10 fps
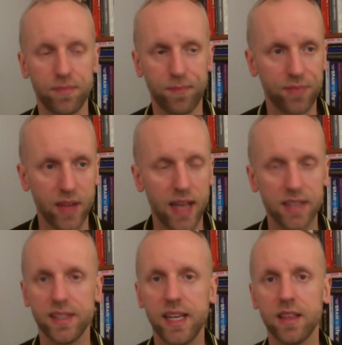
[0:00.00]
has
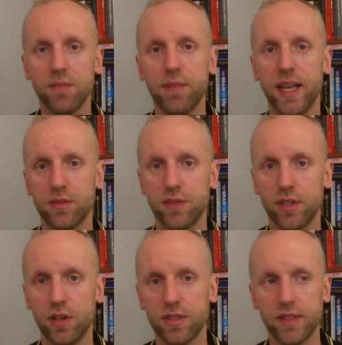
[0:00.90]
seen the best
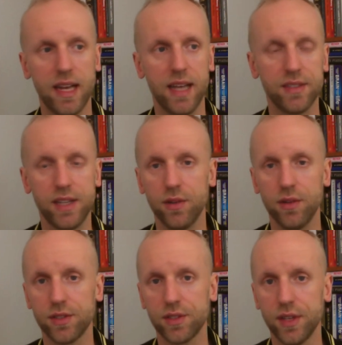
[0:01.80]
results the last years.